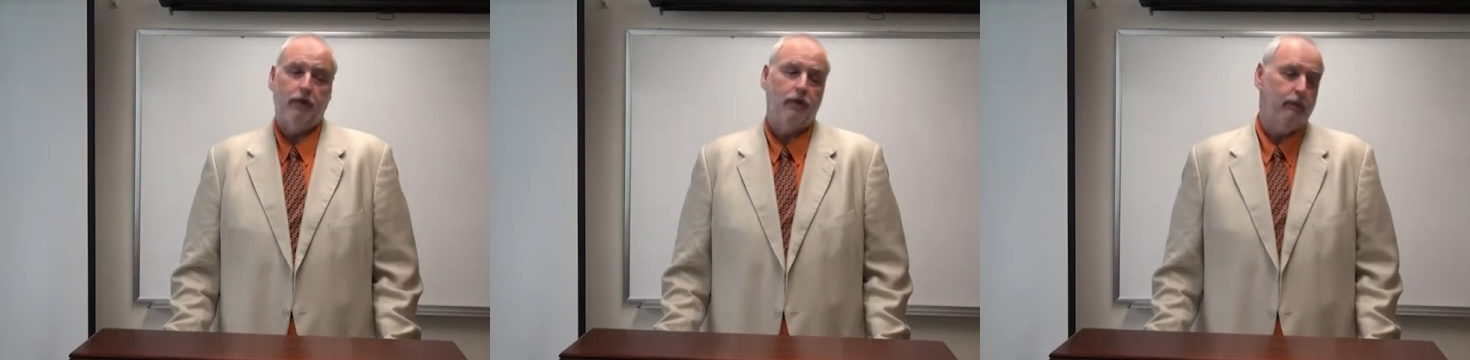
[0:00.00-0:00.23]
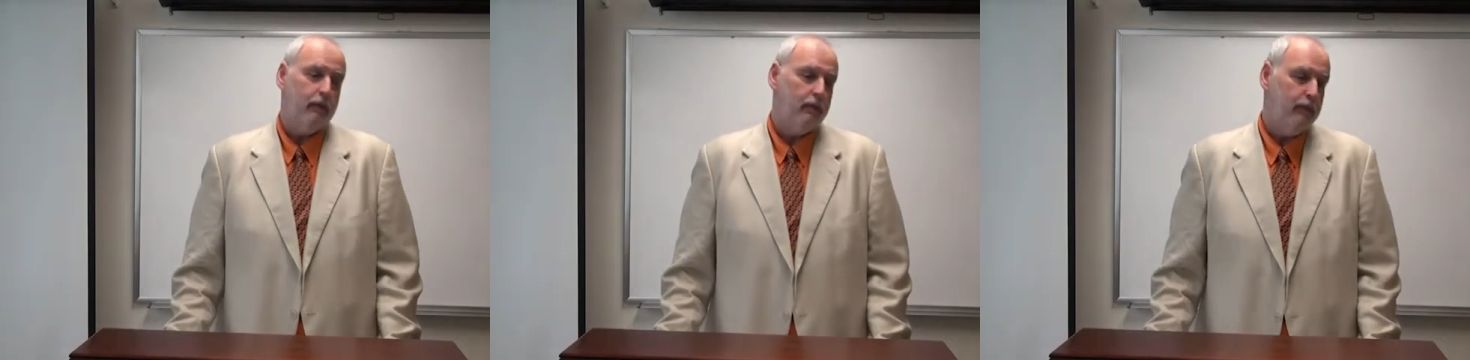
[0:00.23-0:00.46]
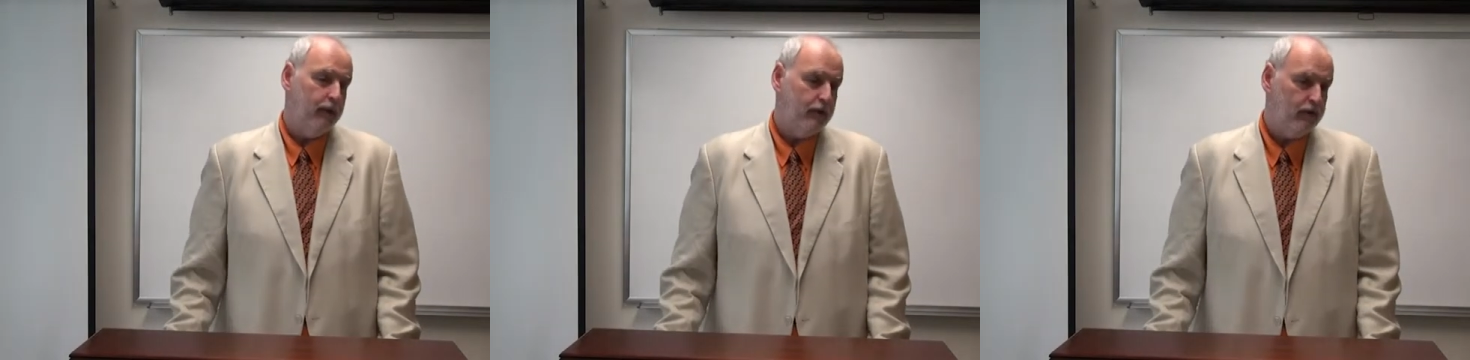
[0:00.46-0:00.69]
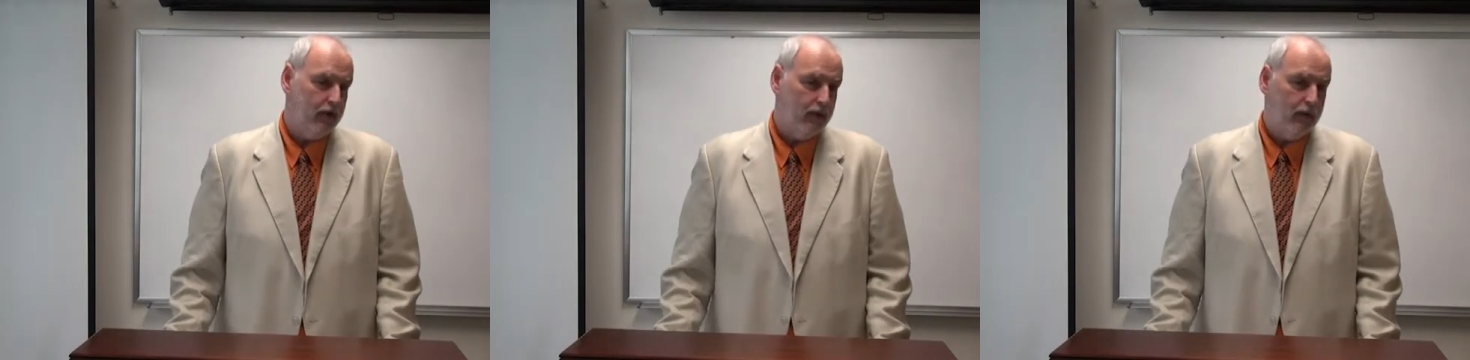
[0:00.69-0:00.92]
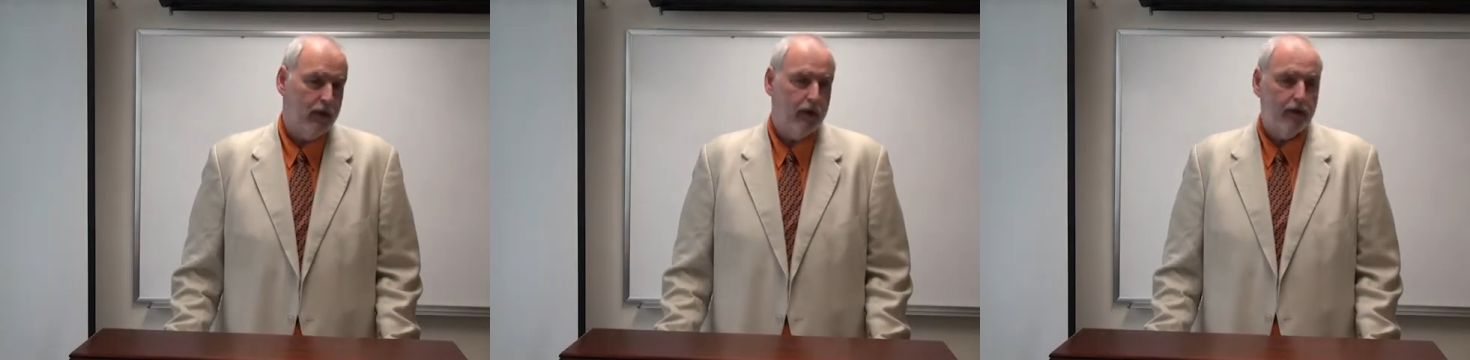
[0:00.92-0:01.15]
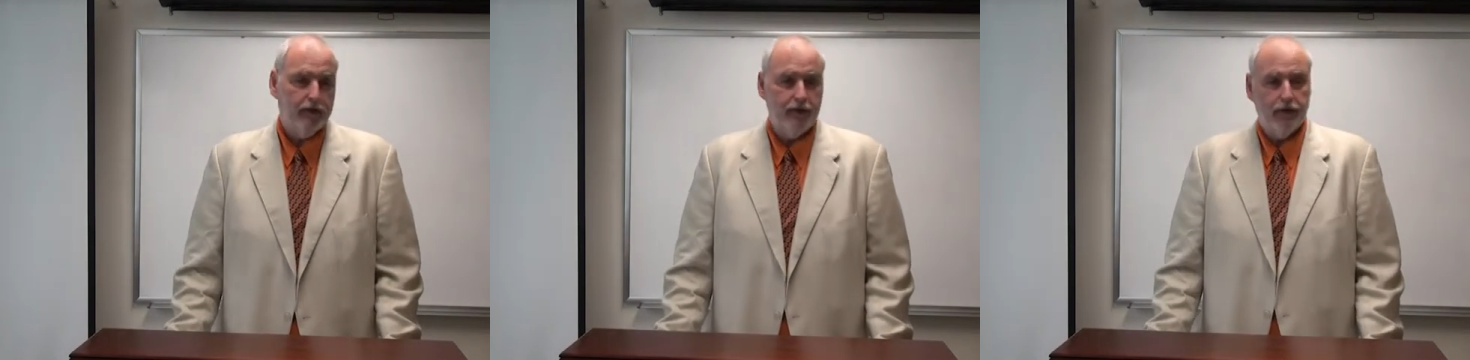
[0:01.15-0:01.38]
some people may say,
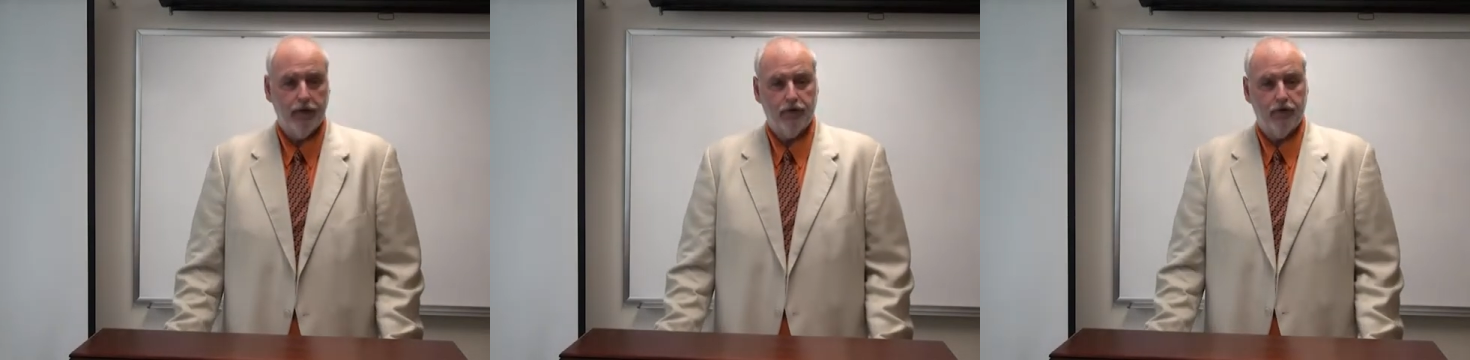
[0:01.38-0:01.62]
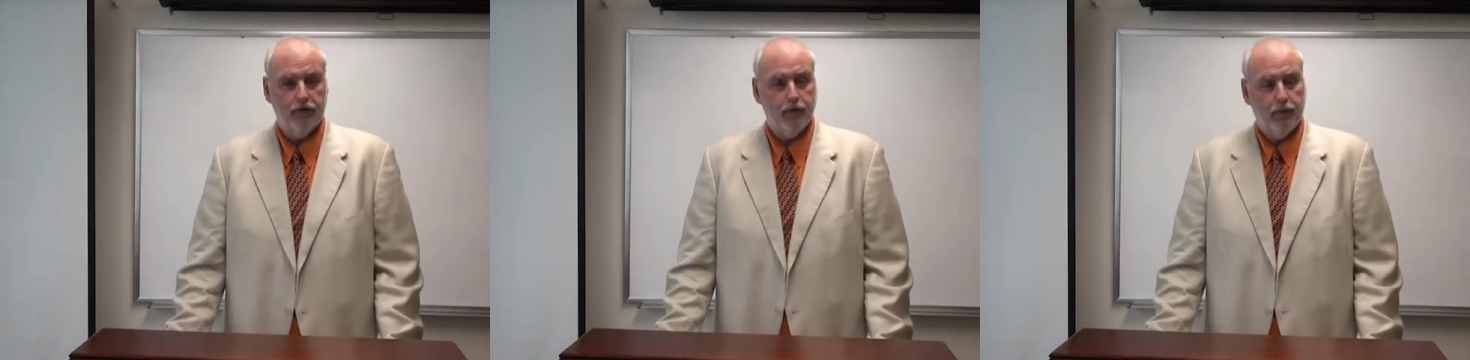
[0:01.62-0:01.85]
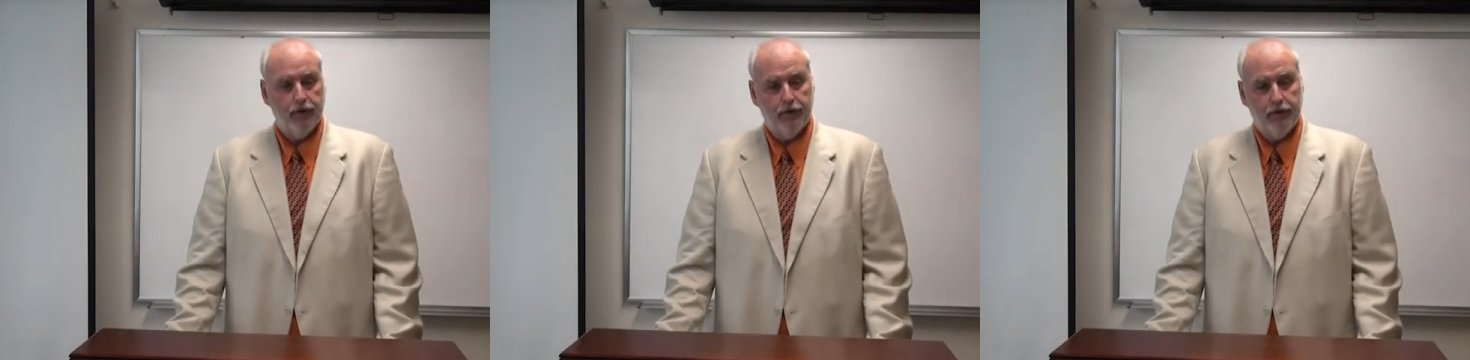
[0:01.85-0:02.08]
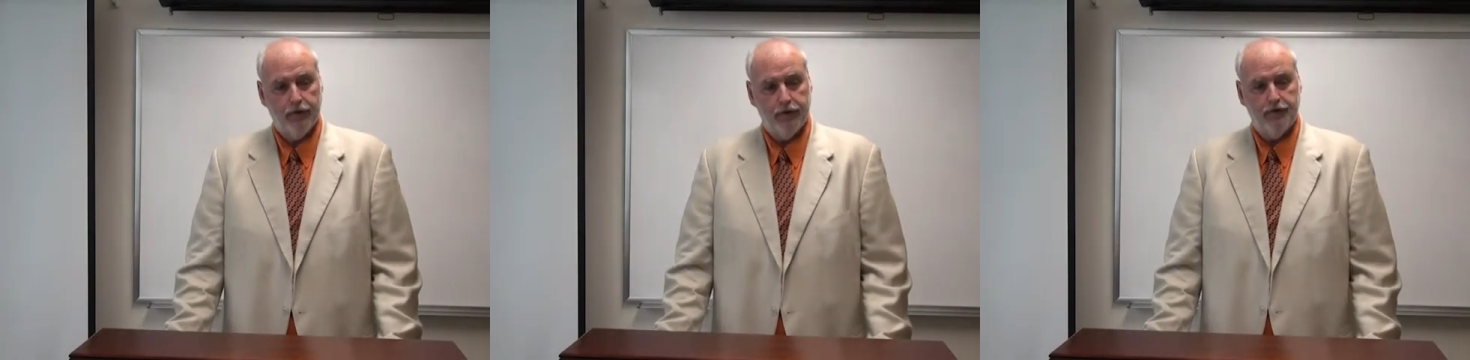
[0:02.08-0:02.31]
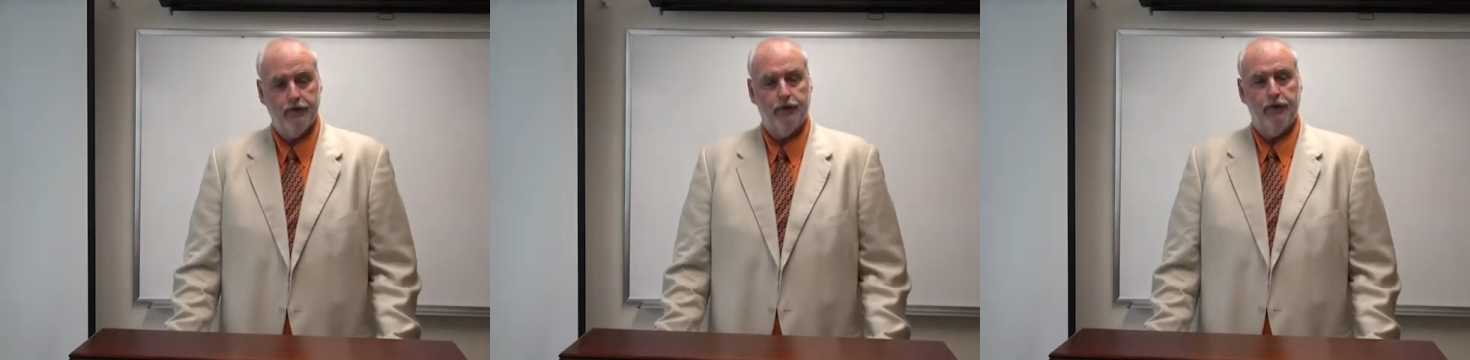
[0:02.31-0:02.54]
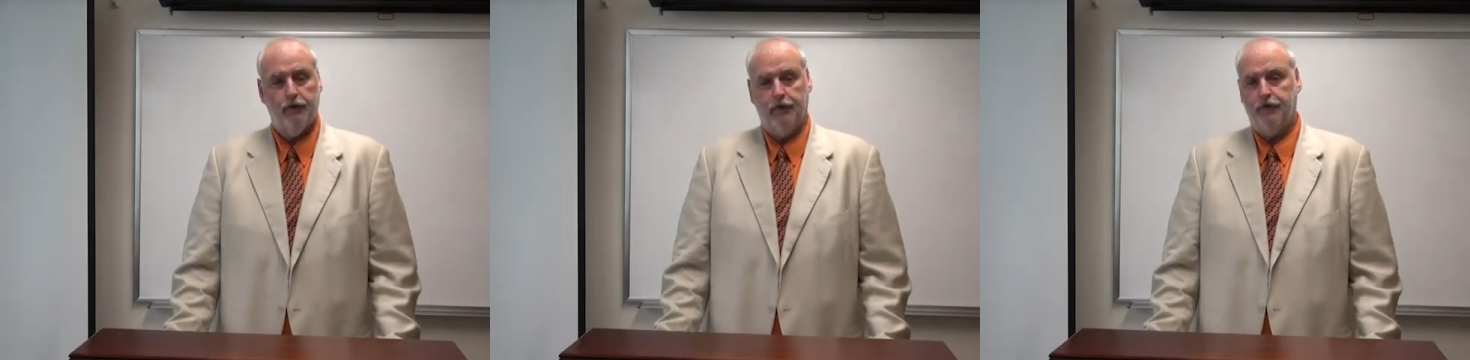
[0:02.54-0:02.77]
well, you know, it's good to wait till you're
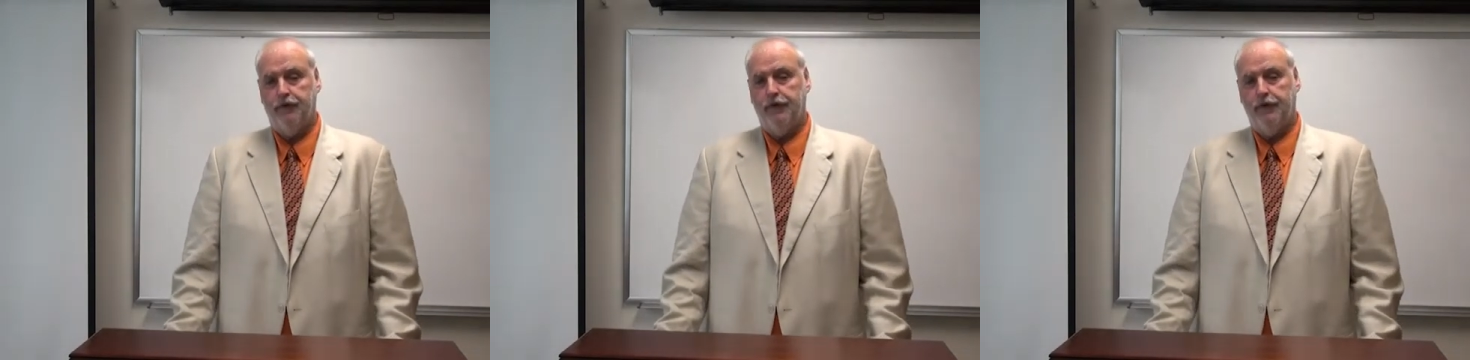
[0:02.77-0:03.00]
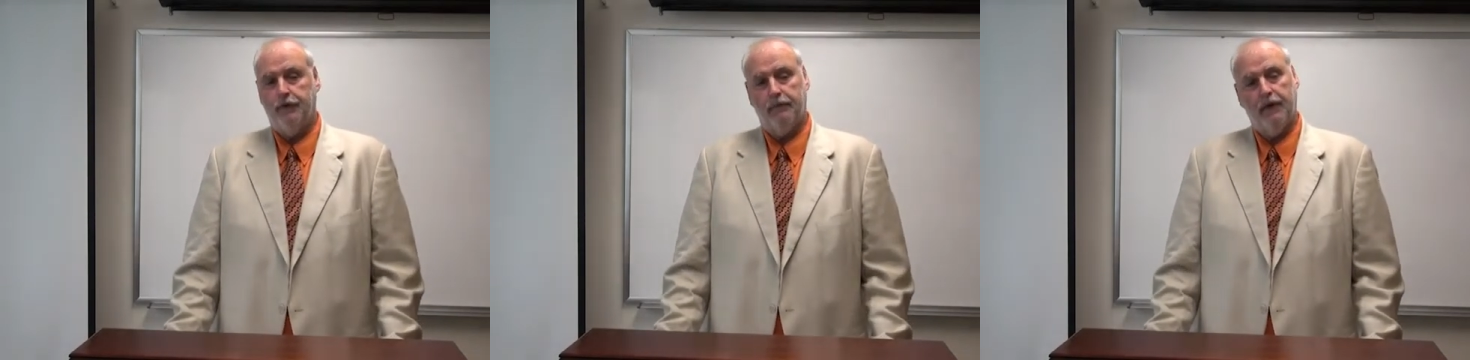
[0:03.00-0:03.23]
junior or senior,